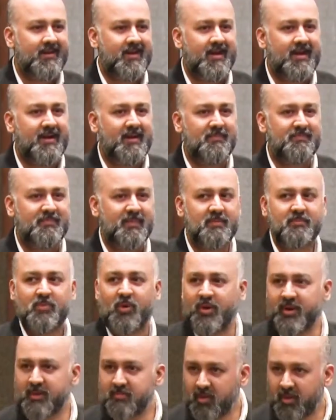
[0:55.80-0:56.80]
Um,
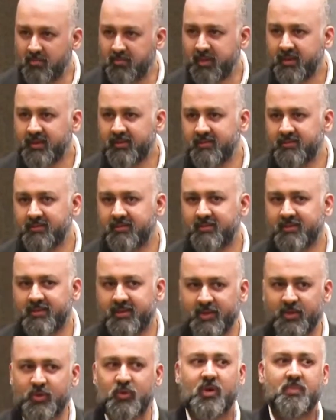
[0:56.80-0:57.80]
born in Bombay,
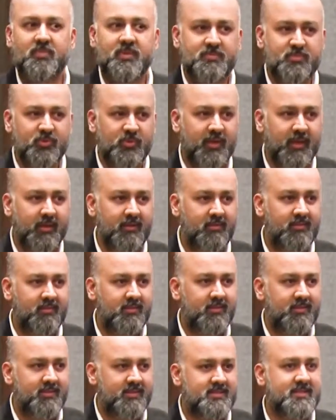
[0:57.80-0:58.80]
grew up in Pune,
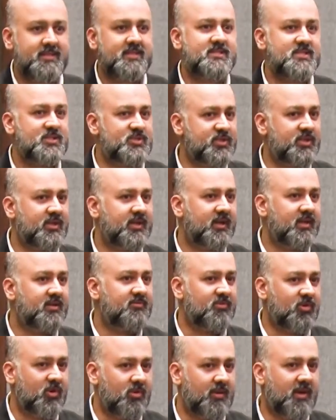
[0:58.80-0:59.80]
did his engineering
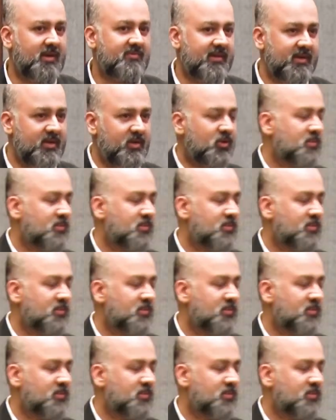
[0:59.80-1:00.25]
from our very